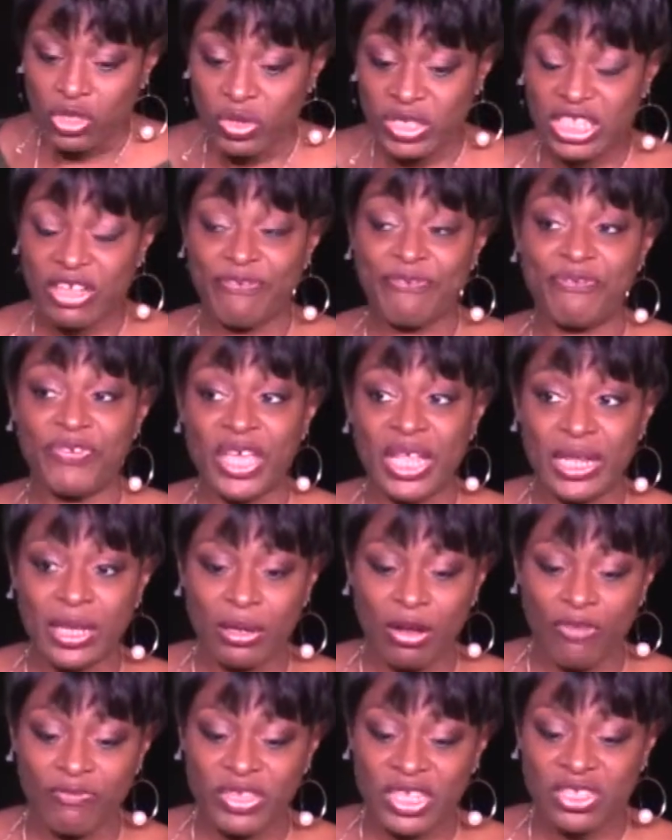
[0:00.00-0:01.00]
it's a feeling
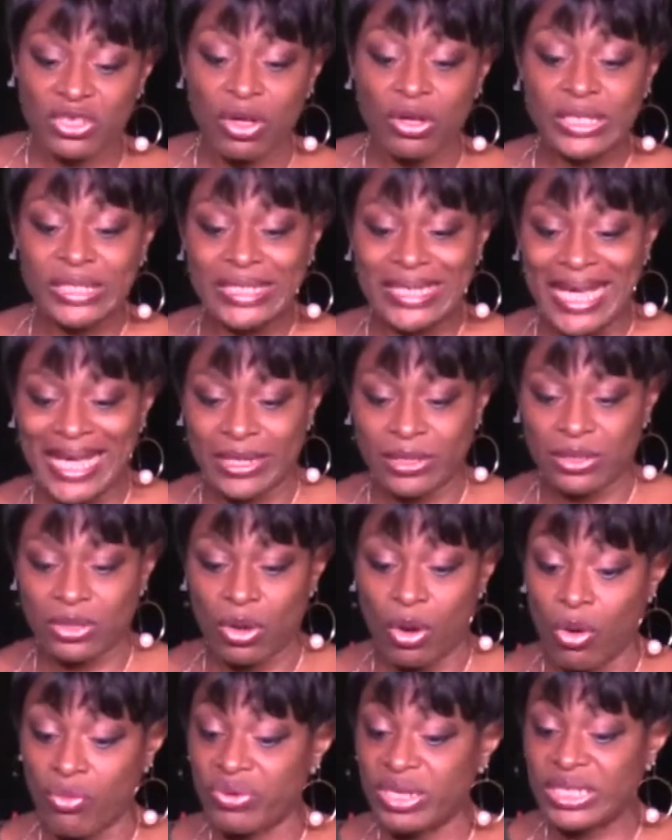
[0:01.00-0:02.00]
of discontent
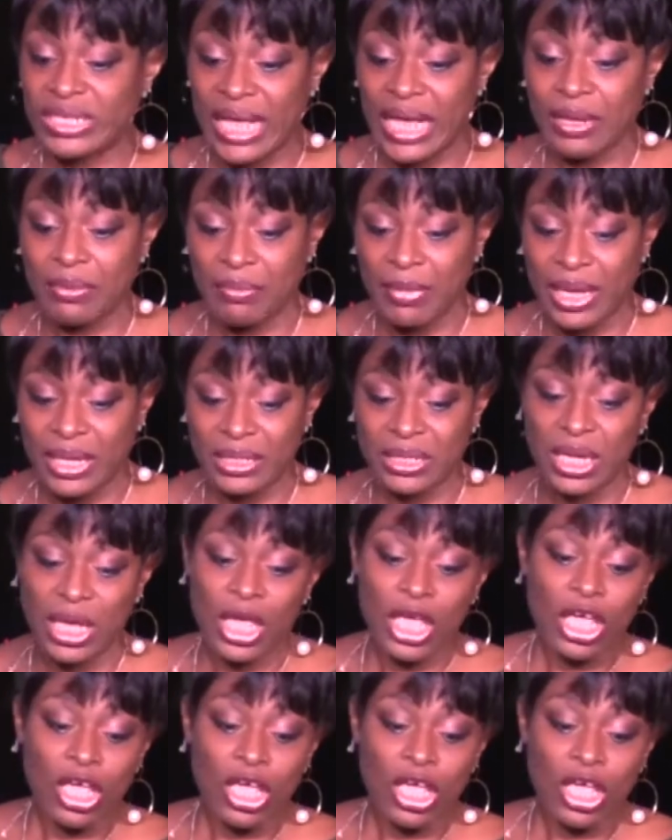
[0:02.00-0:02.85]
or resentment,